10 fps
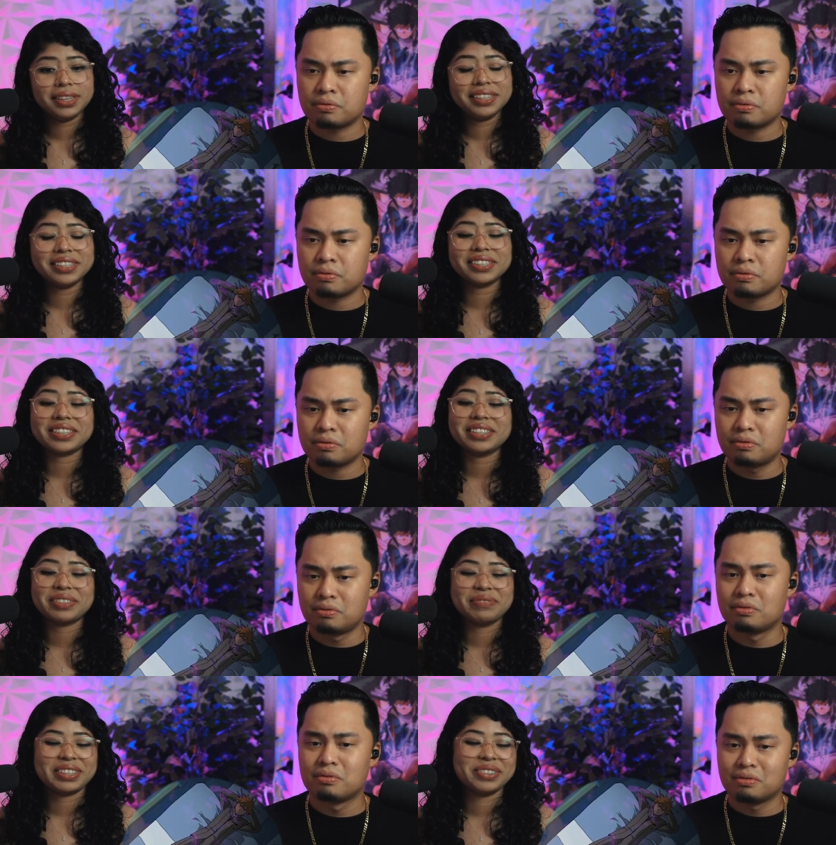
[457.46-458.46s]
Speaker 1: He just saw
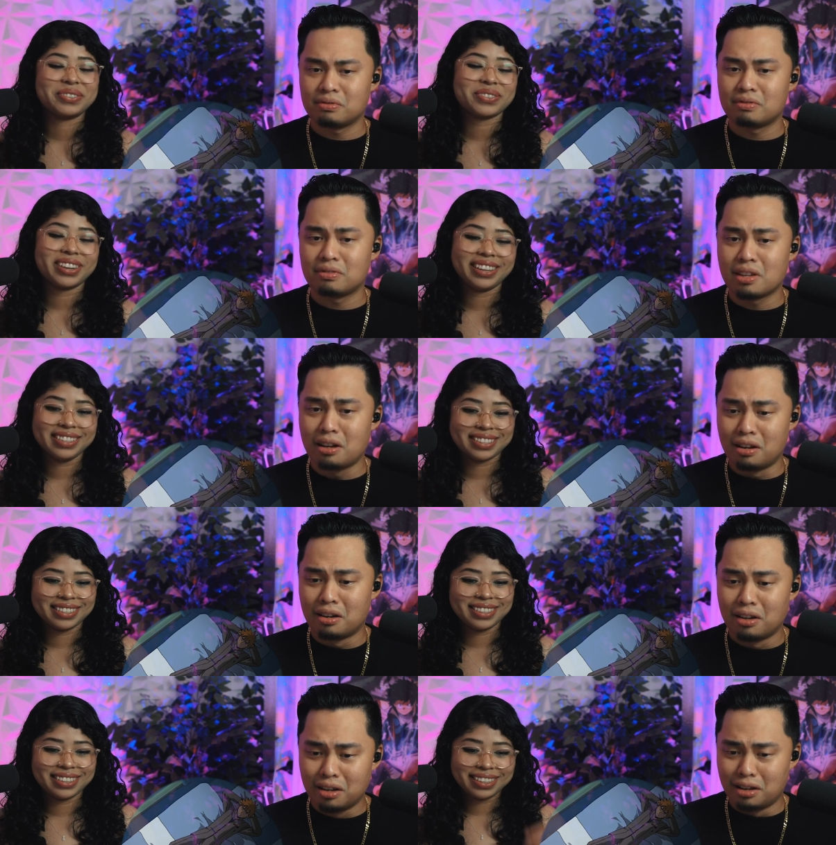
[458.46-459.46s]
something
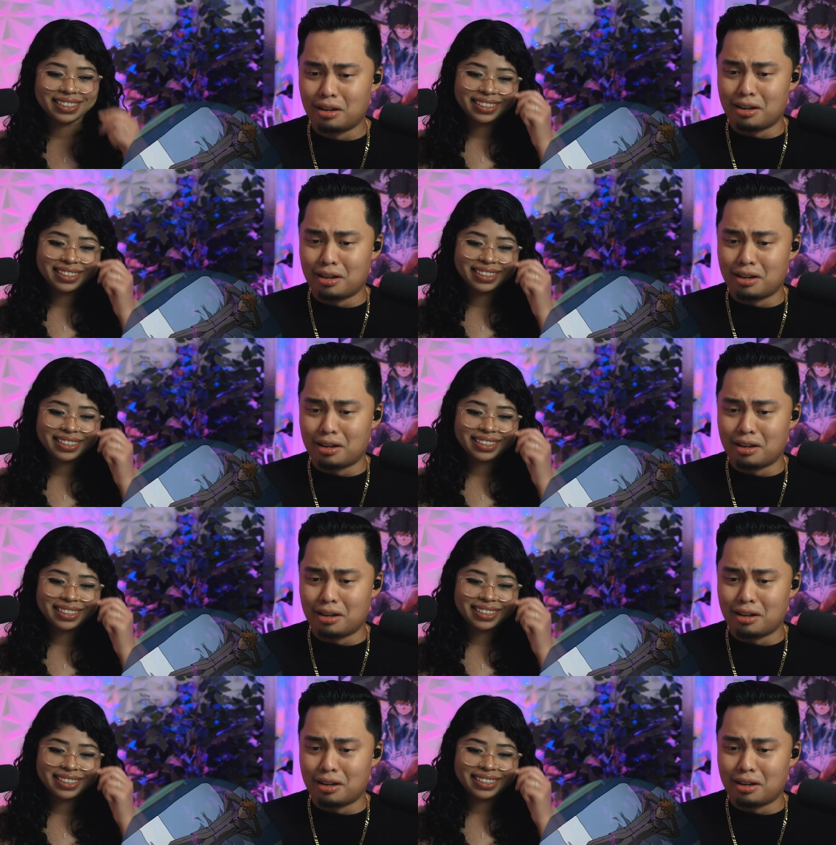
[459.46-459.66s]
crazy.